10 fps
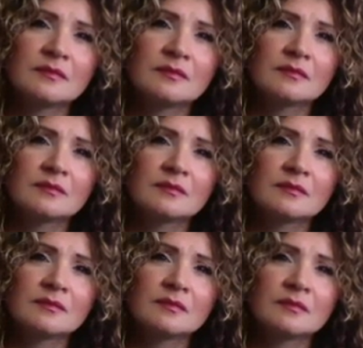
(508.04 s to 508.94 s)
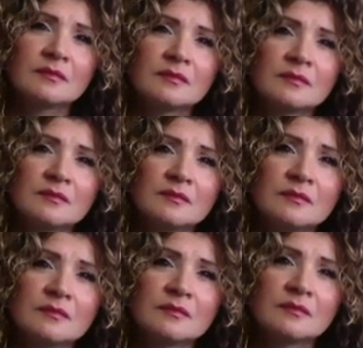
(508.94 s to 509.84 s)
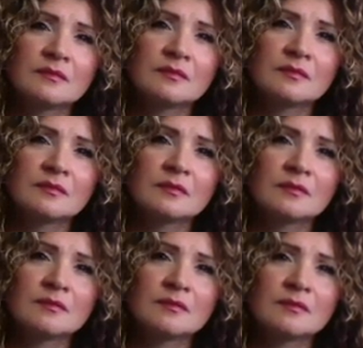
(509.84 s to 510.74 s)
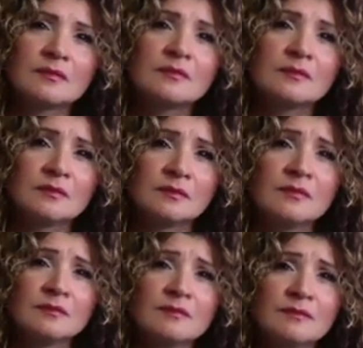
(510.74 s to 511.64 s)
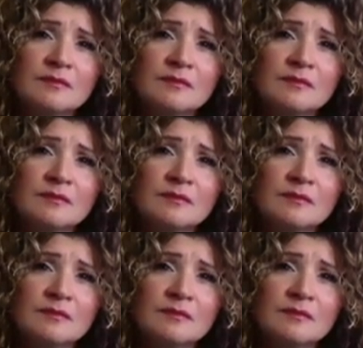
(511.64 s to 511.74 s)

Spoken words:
[no speech]